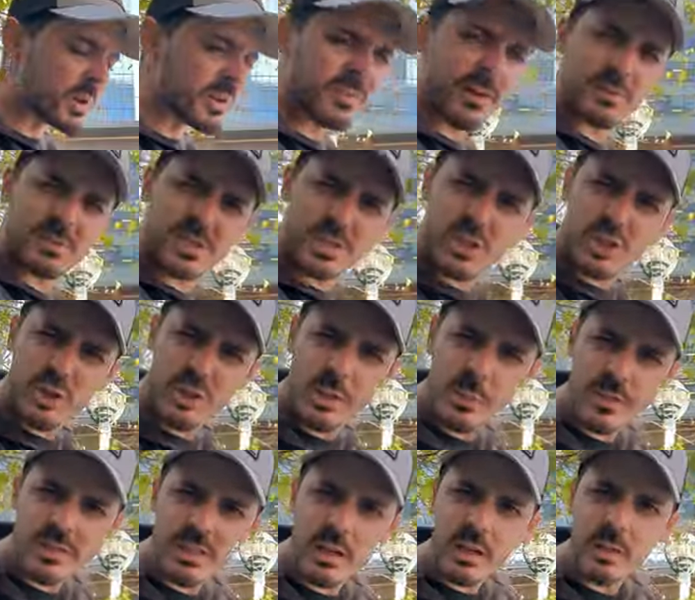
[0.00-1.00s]
but if I was to shoot it
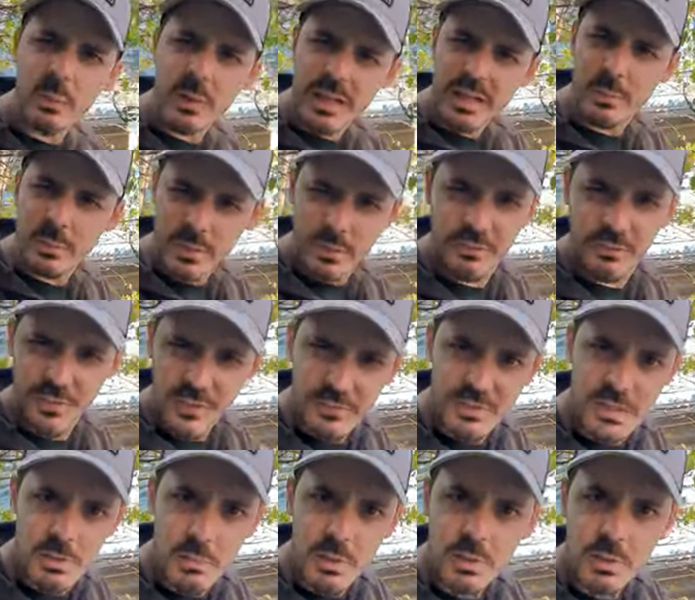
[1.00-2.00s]
with a 50
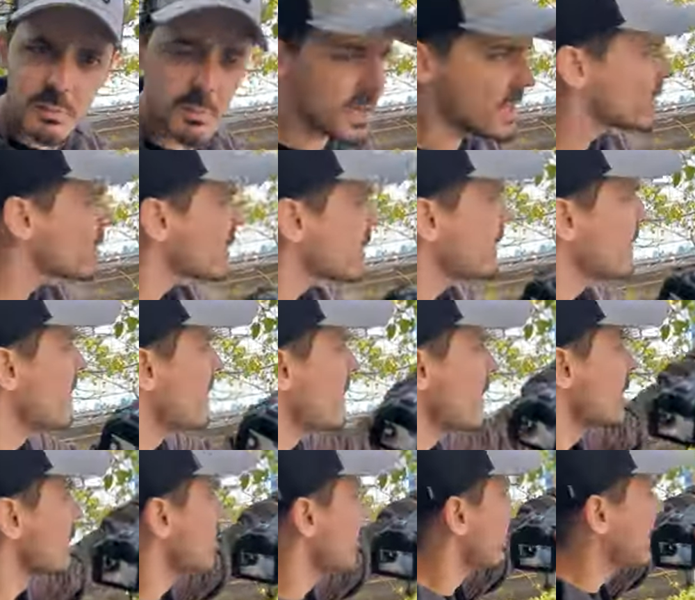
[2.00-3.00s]
millimeter,
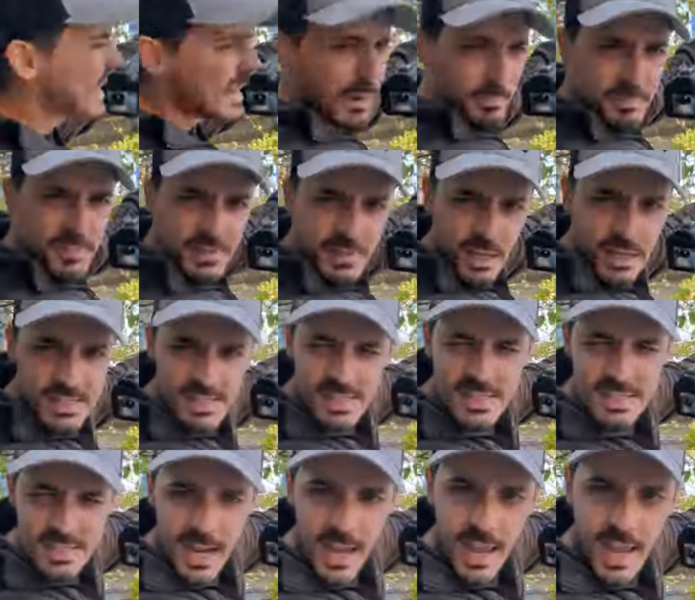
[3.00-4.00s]
you know, get up nice and
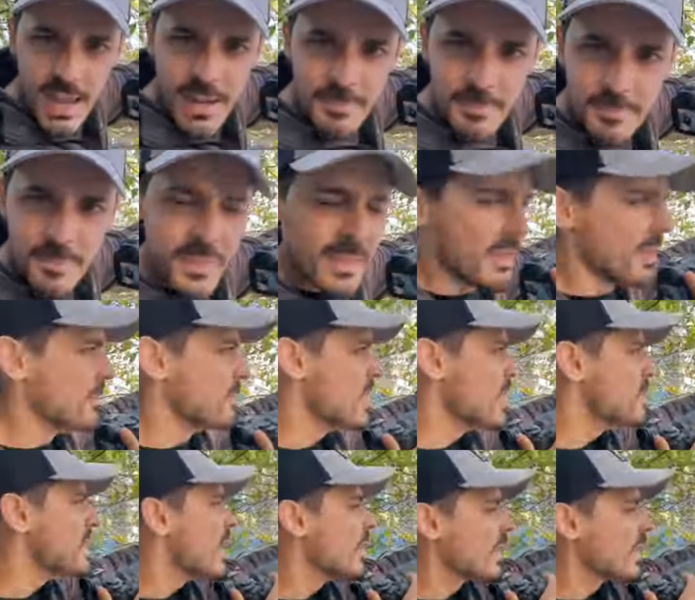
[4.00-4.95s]
tight, maybe